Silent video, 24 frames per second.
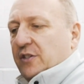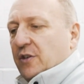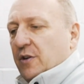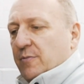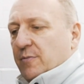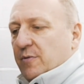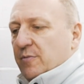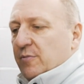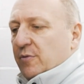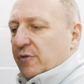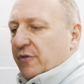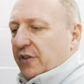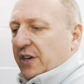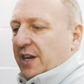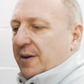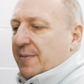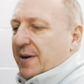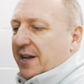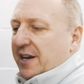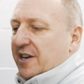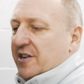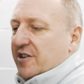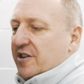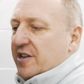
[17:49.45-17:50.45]
So I'm removing
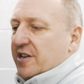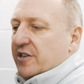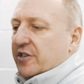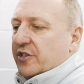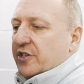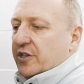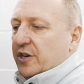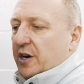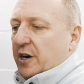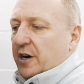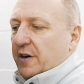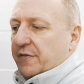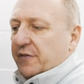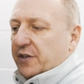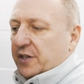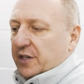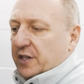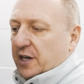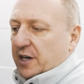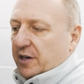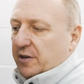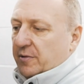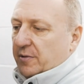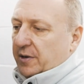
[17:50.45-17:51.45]
about 1 inch off the
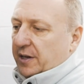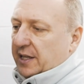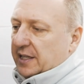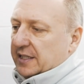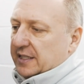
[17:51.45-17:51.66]
ductwork